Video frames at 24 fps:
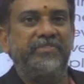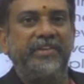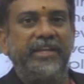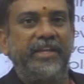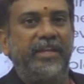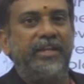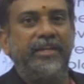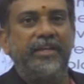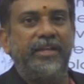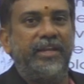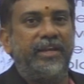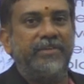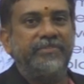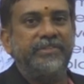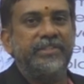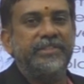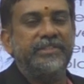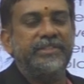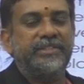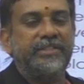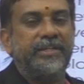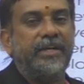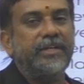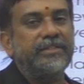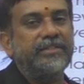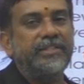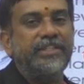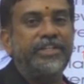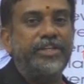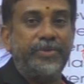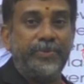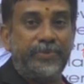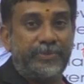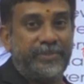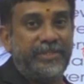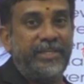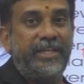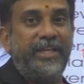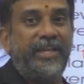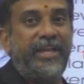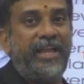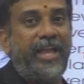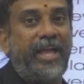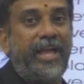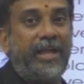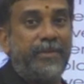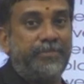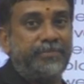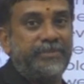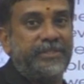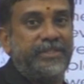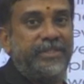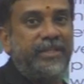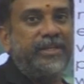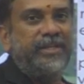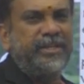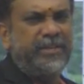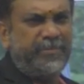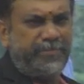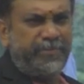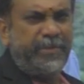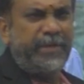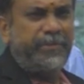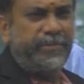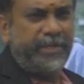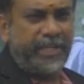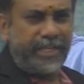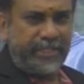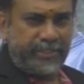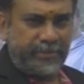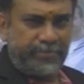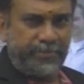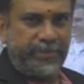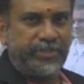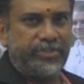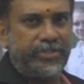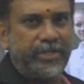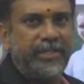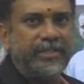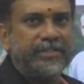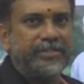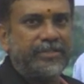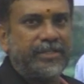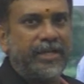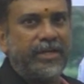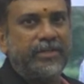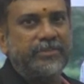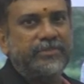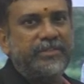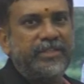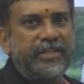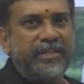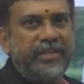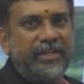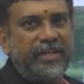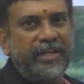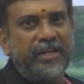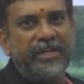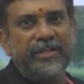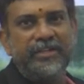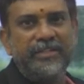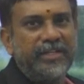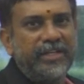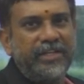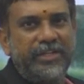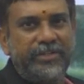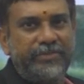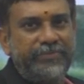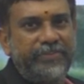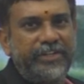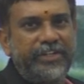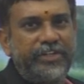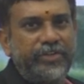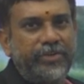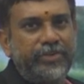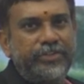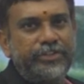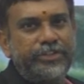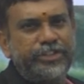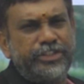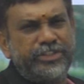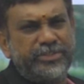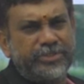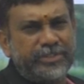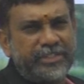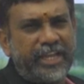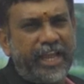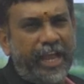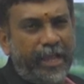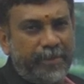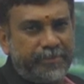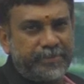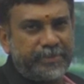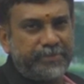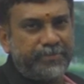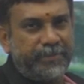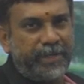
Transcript: We never started using caps. Maybe especially South India, we don't use caps.